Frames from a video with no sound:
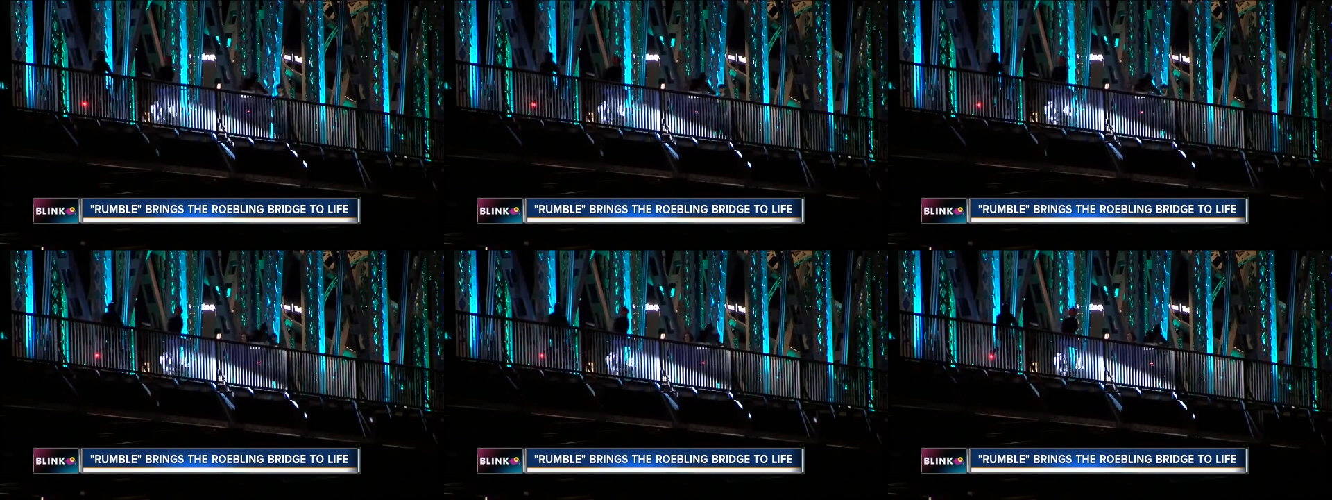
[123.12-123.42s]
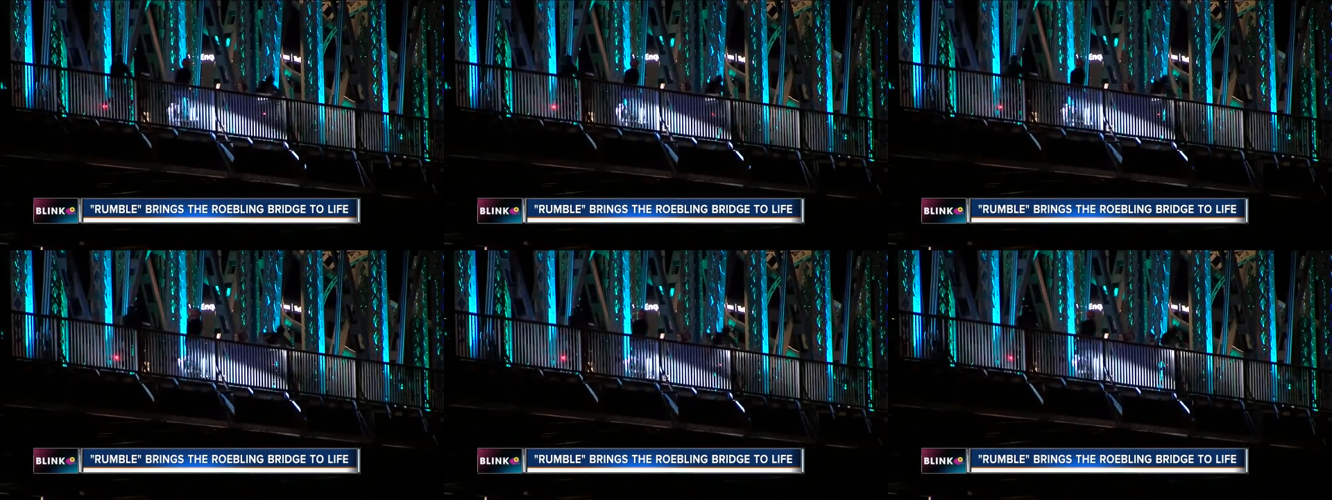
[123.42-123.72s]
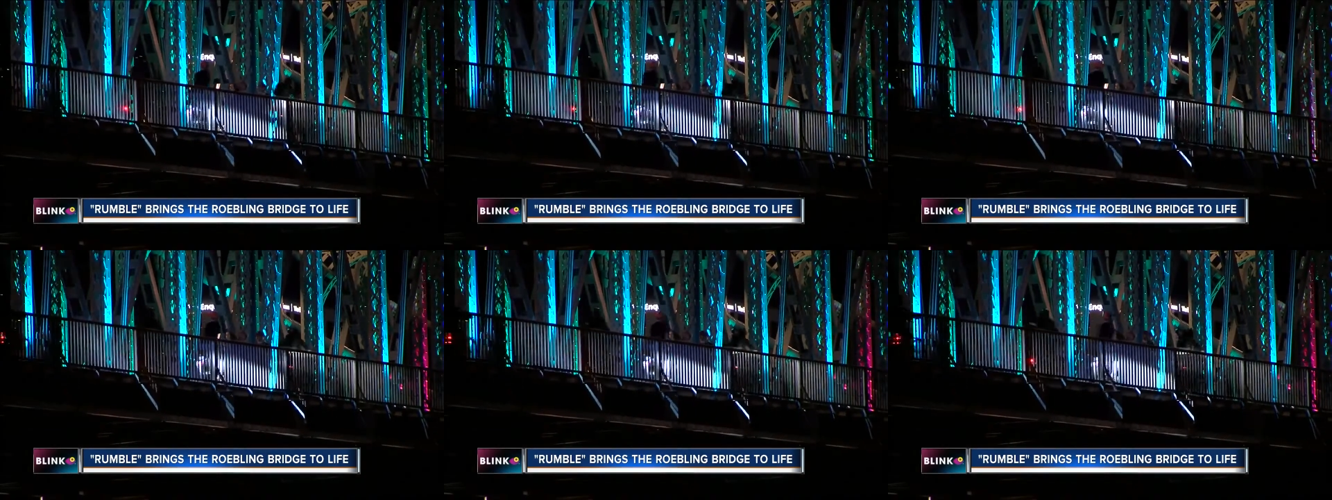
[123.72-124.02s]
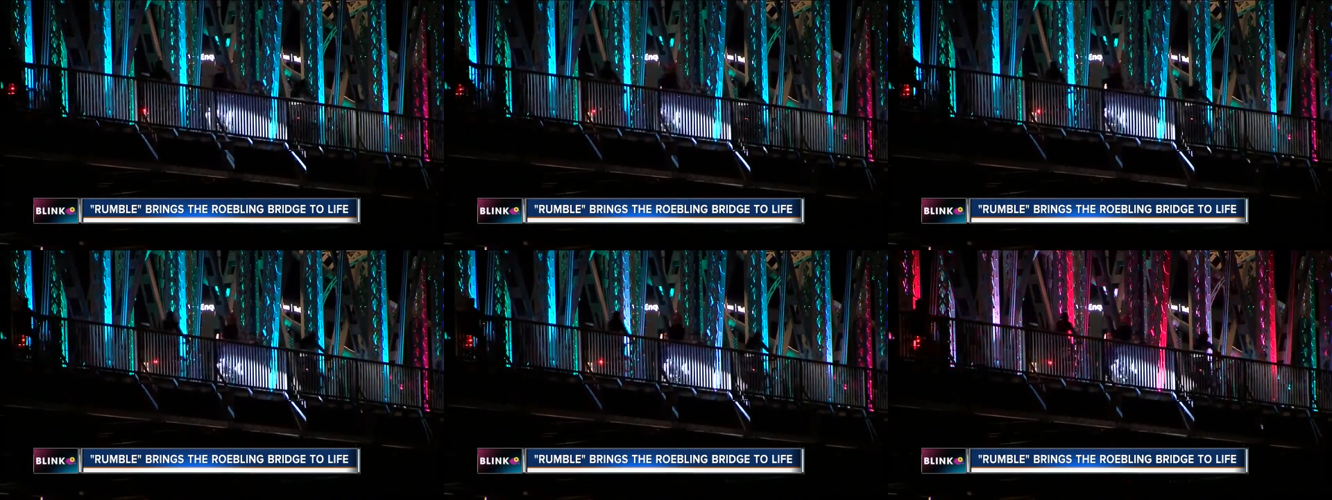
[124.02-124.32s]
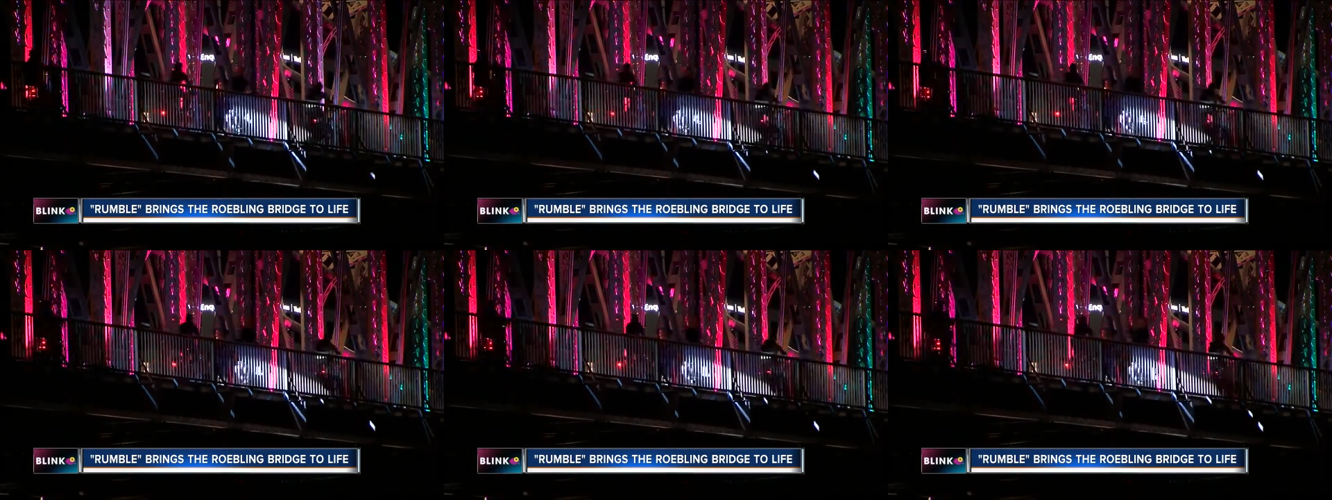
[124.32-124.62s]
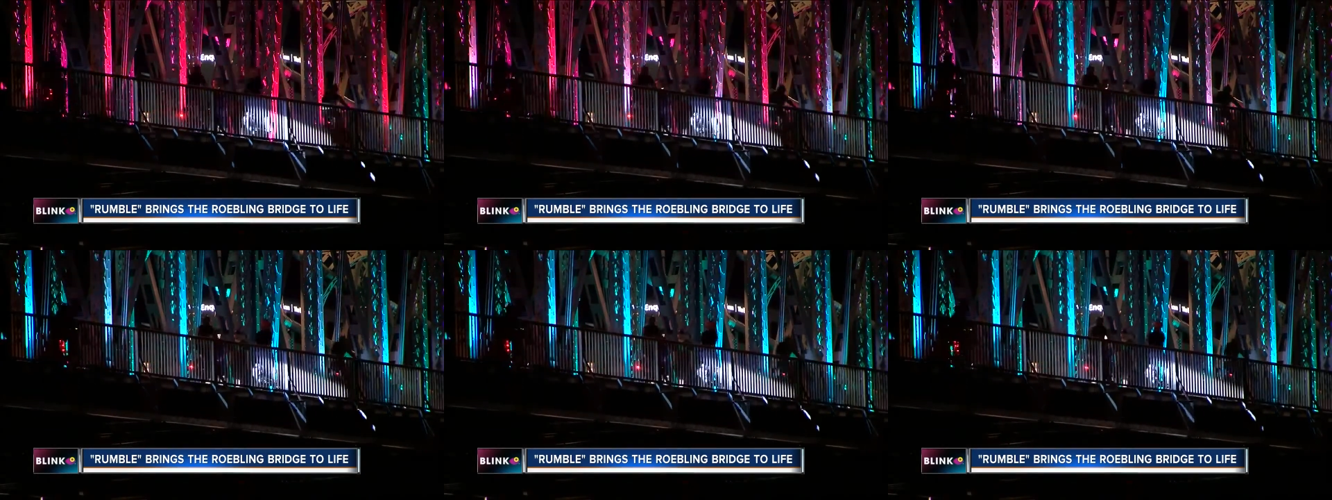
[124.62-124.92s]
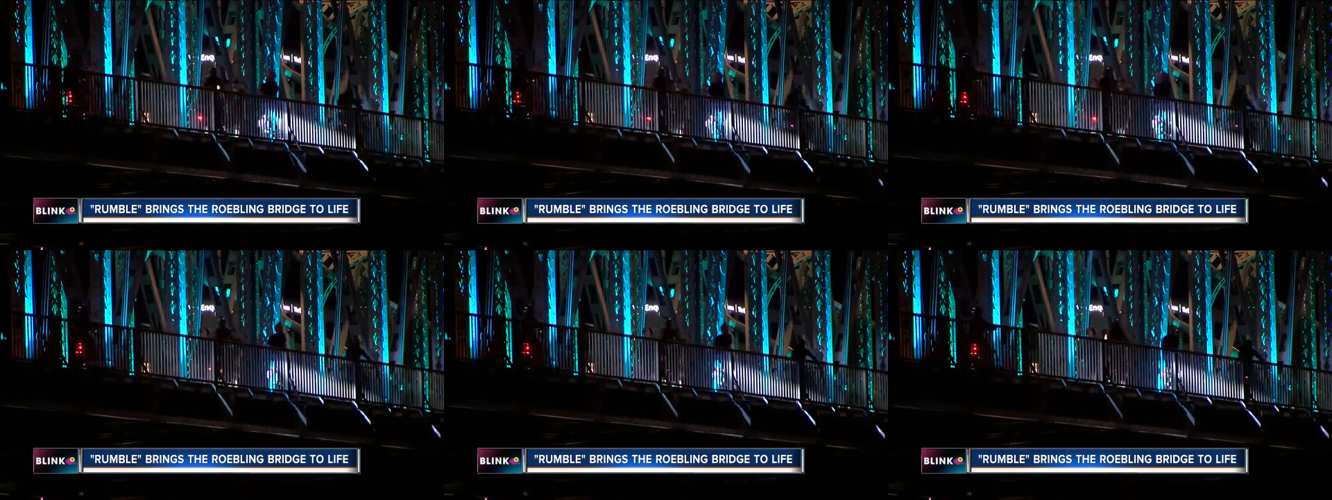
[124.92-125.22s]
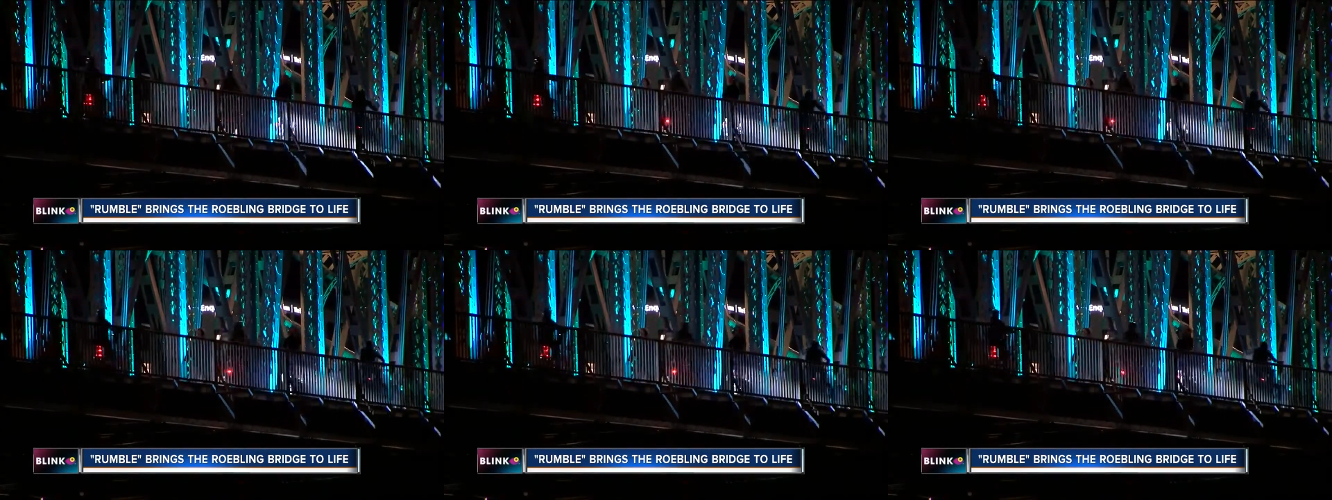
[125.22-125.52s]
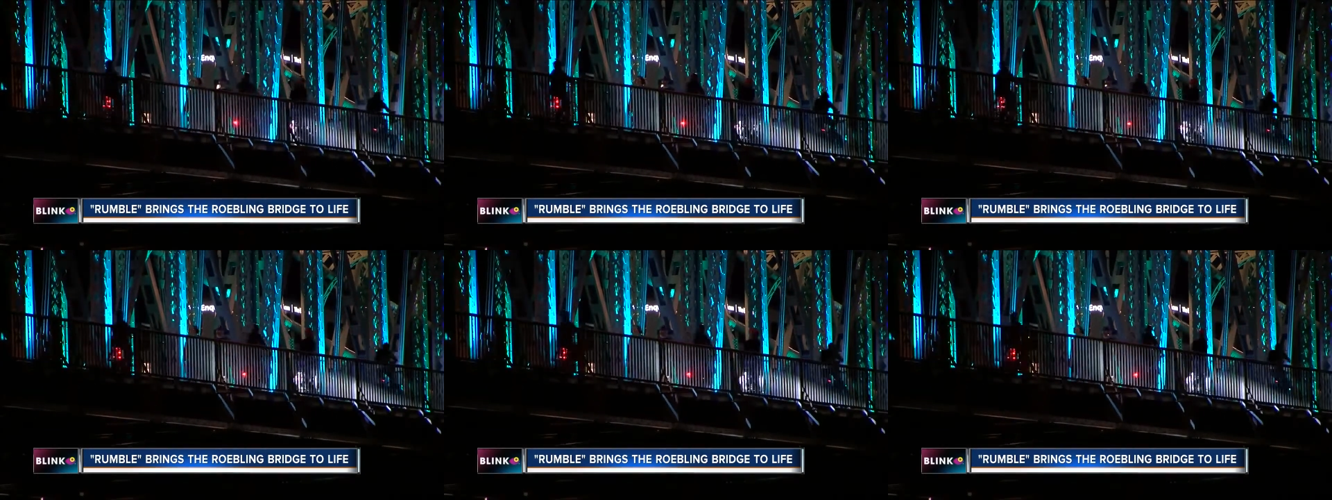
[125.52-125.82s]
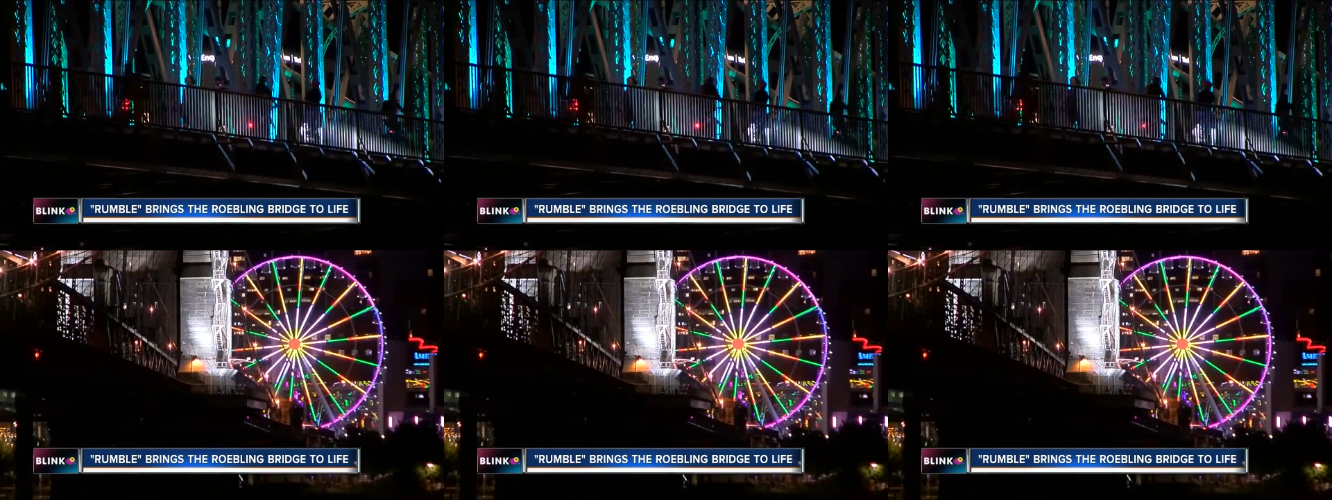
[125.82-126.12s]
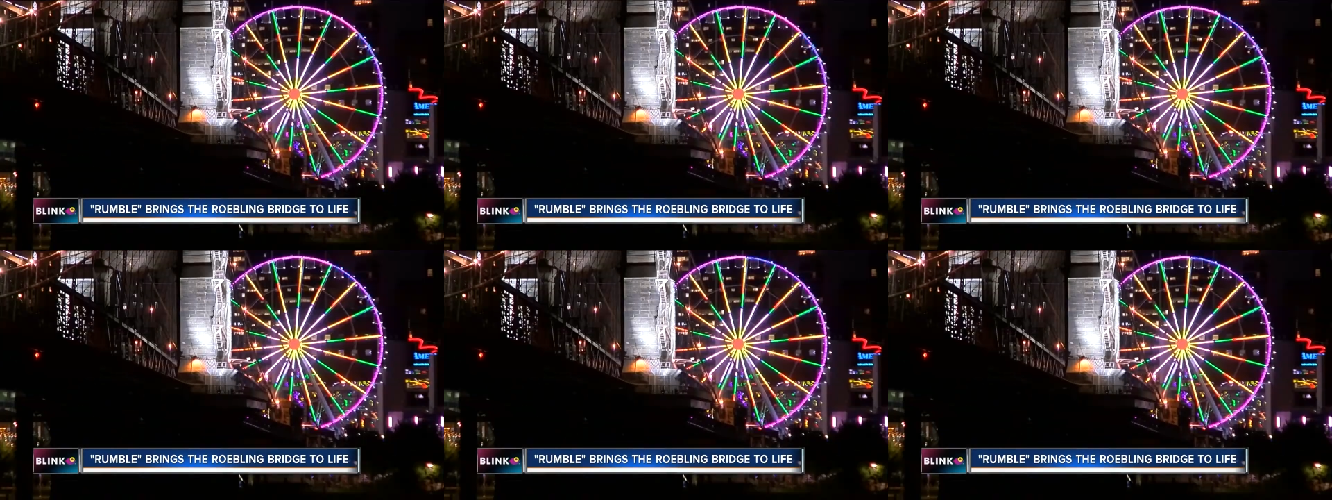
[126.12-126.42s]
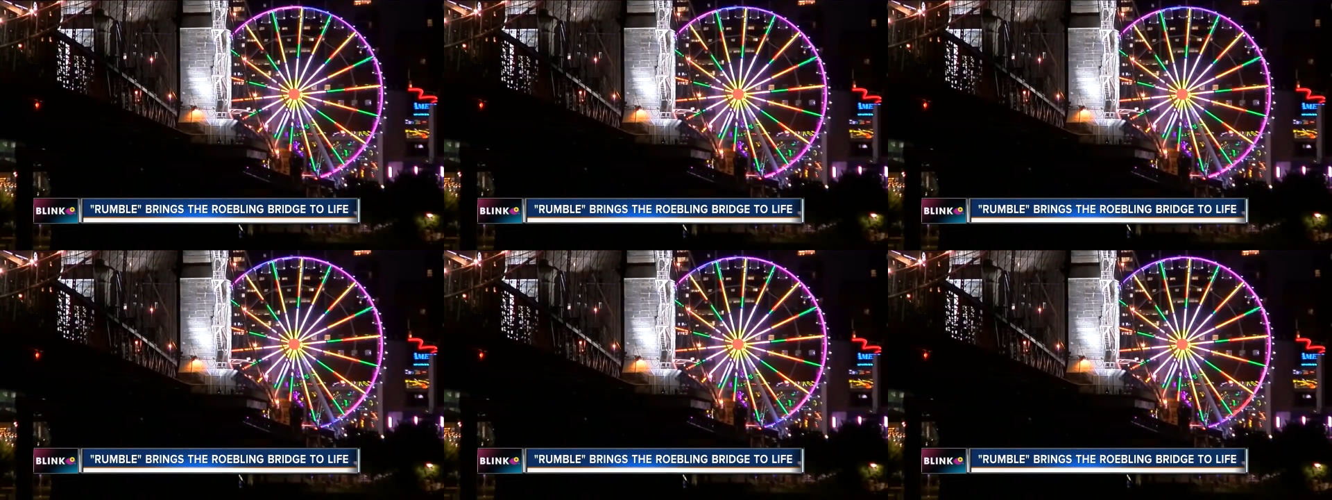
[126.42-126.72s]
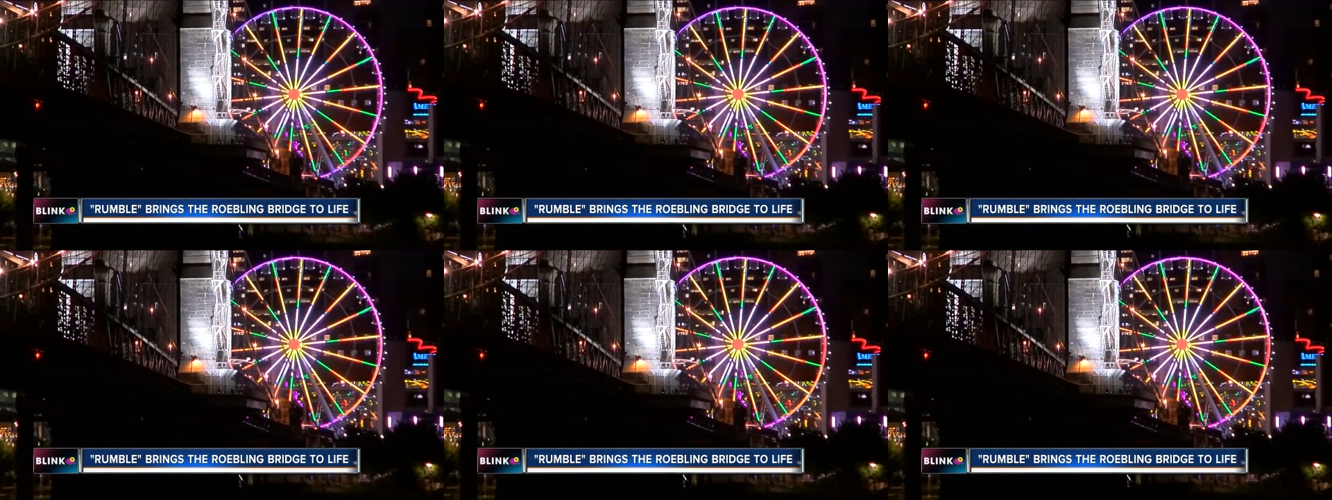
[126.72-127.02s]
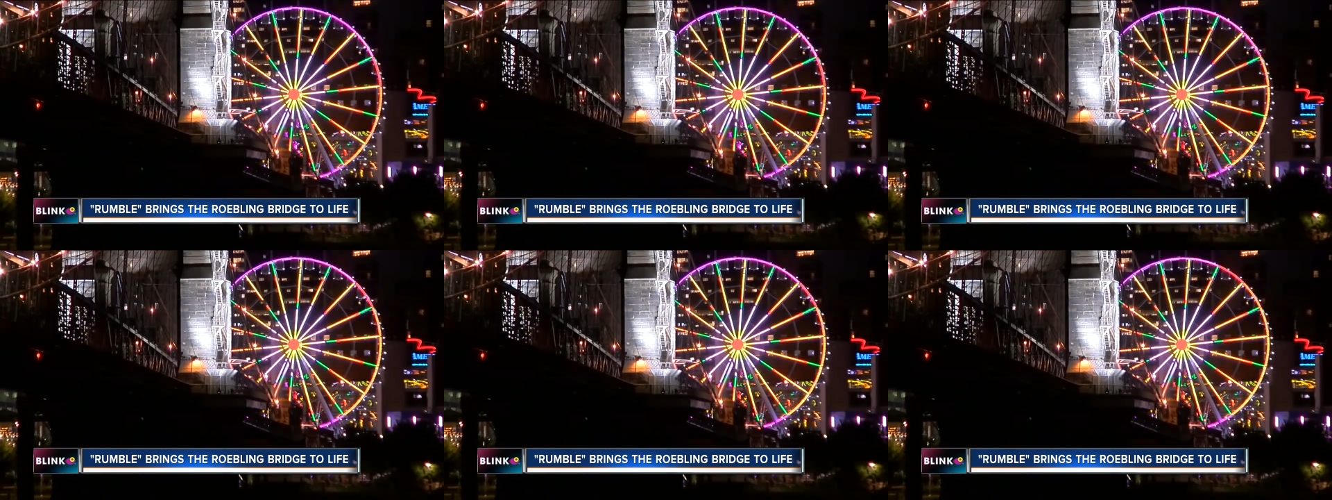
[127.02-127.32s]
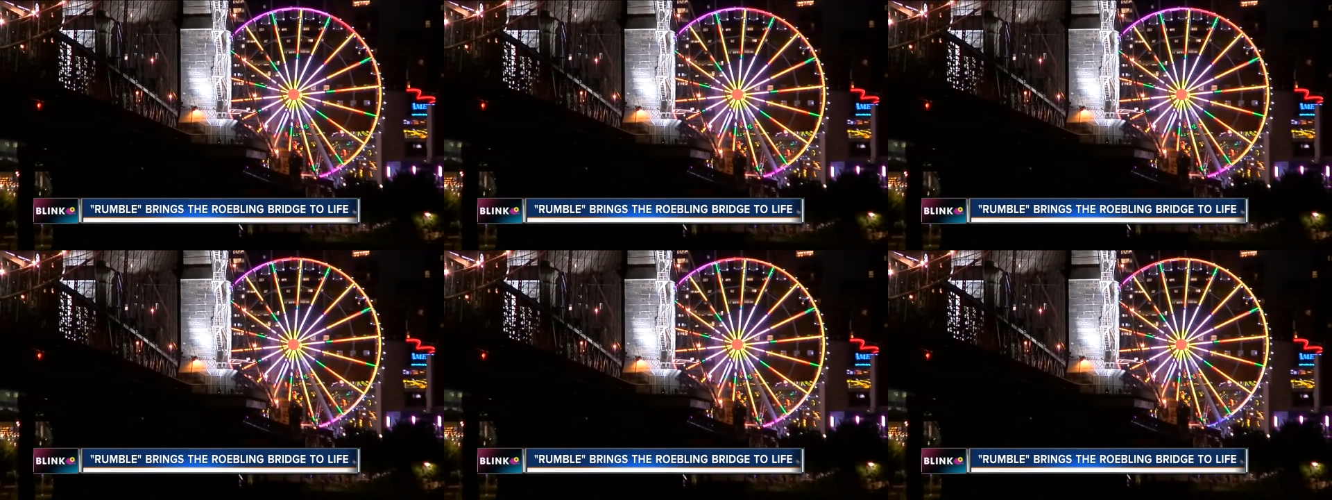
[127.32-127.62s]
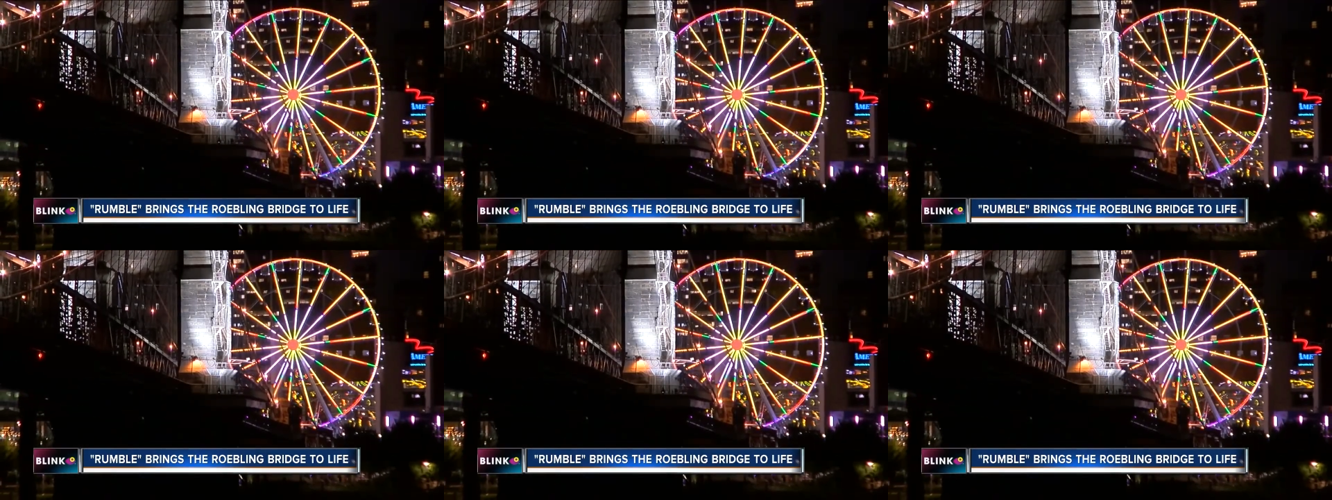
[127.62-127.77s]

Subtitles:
No face is visible, so there are no lips to read.